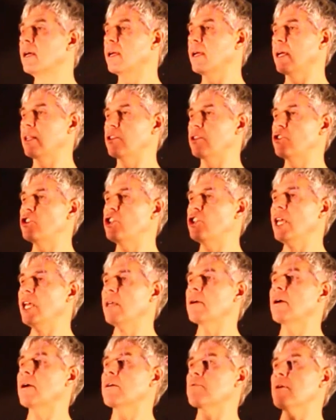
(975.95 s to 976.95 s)
and
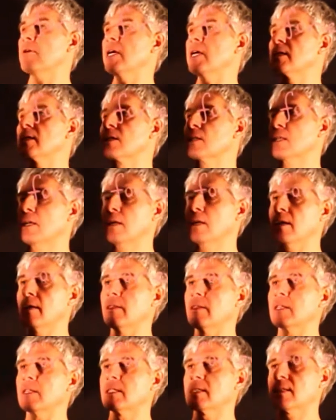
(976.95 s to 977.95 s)
j runs in
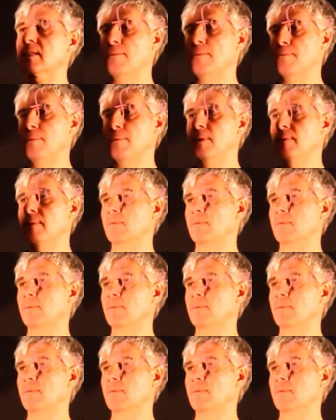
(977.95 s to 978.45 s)
this sum.